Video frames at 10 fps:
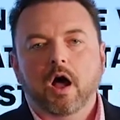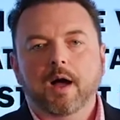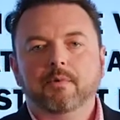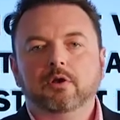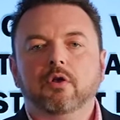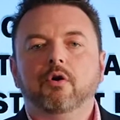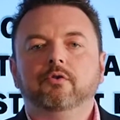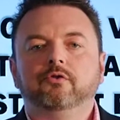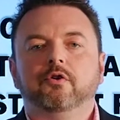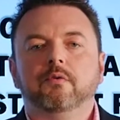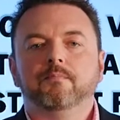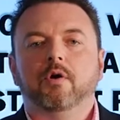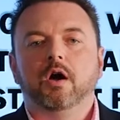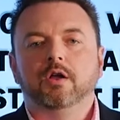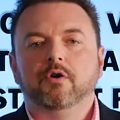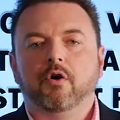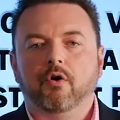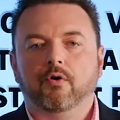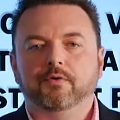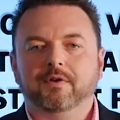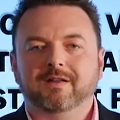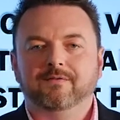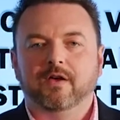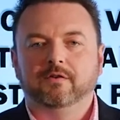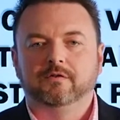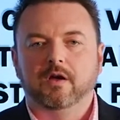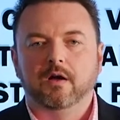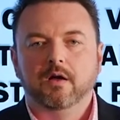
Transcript: I'm a long-term buy and hold investor.